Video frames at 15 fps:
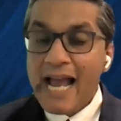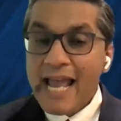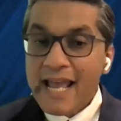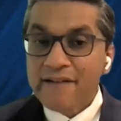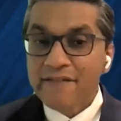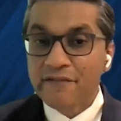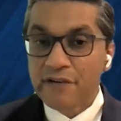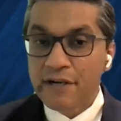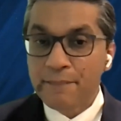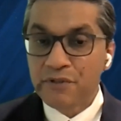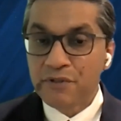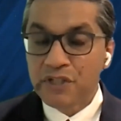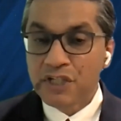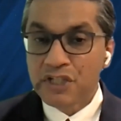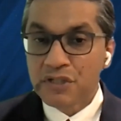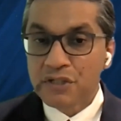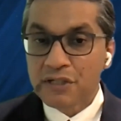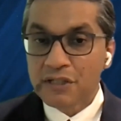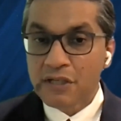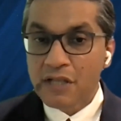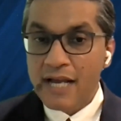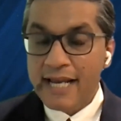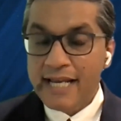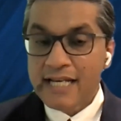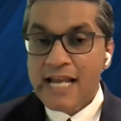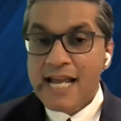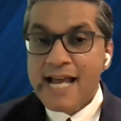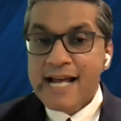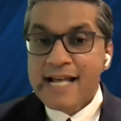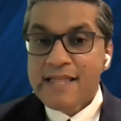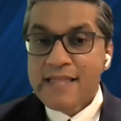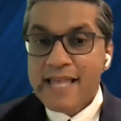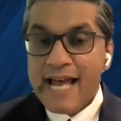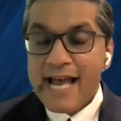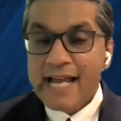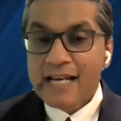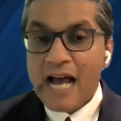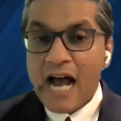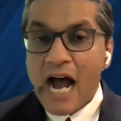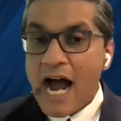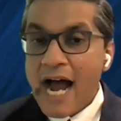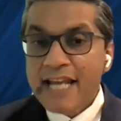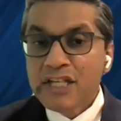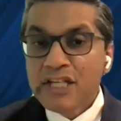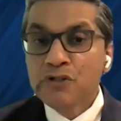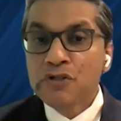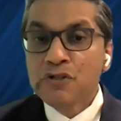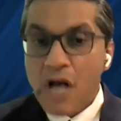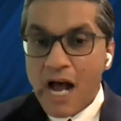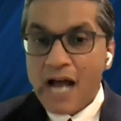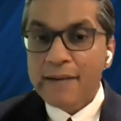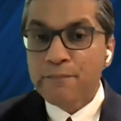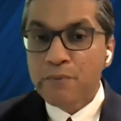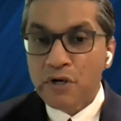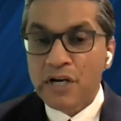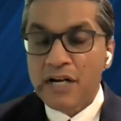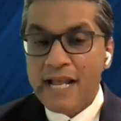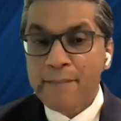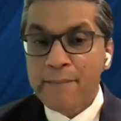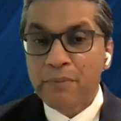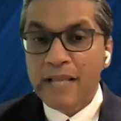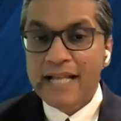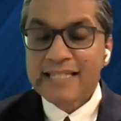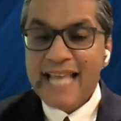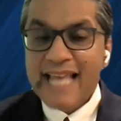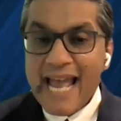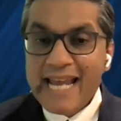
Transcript: I have a reputation online that I do not put in implants.